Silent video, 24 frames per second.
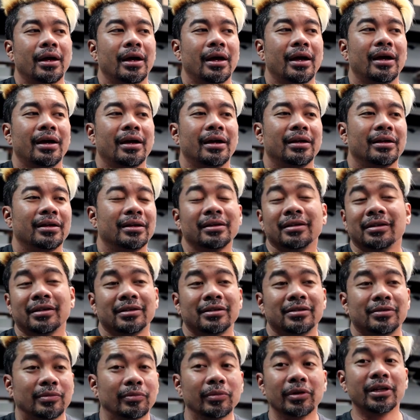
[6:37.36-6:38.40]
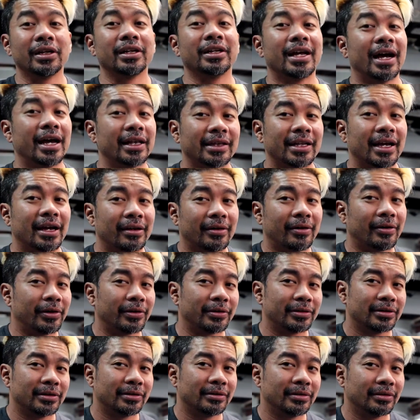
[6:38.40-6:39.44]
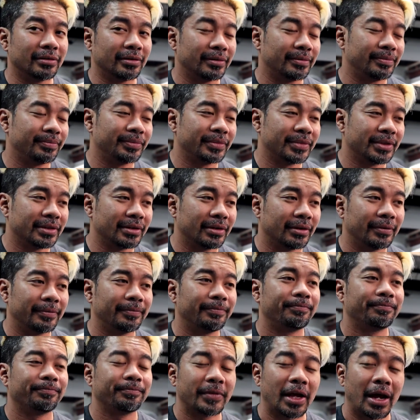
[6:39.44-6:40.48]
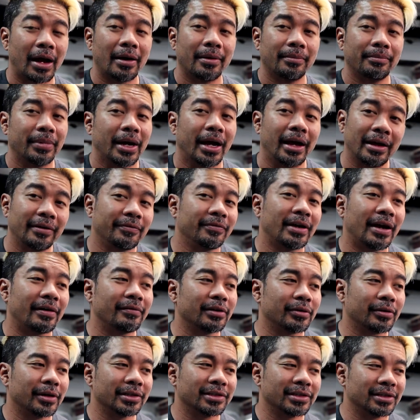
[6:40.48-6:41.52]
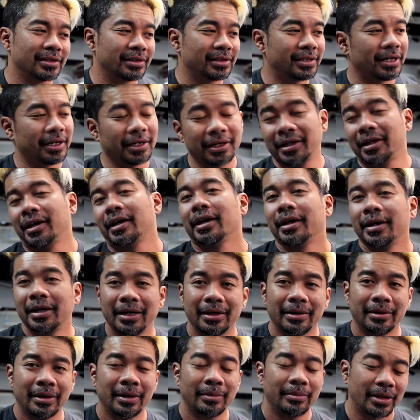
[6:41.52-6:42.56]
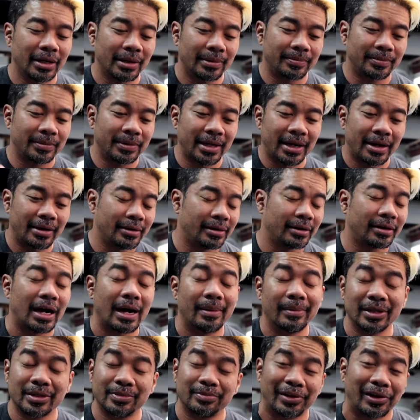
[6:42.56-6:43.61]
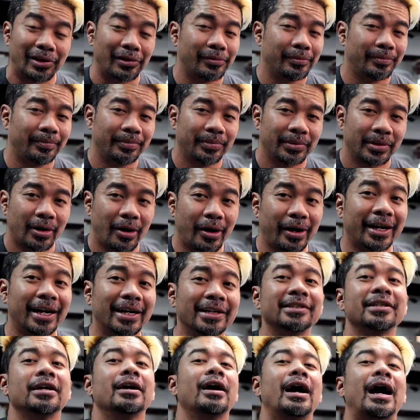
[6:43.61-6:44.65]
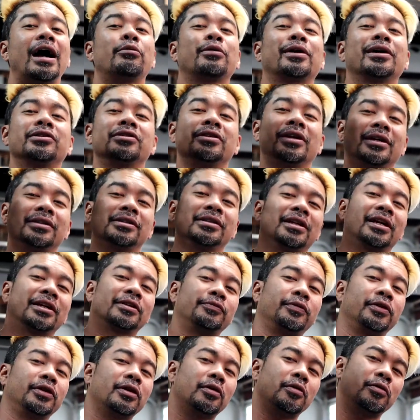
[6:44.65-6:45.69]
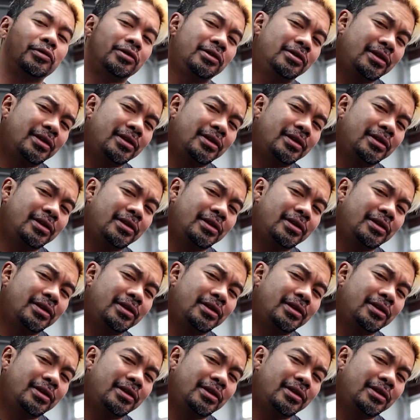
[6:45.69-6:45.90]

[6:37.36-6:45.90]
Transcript: And it is really not that hard to do it. So yeah, but if you have any questions, hit me up down in the comments below. All right guys, I will catch you guys in the next video.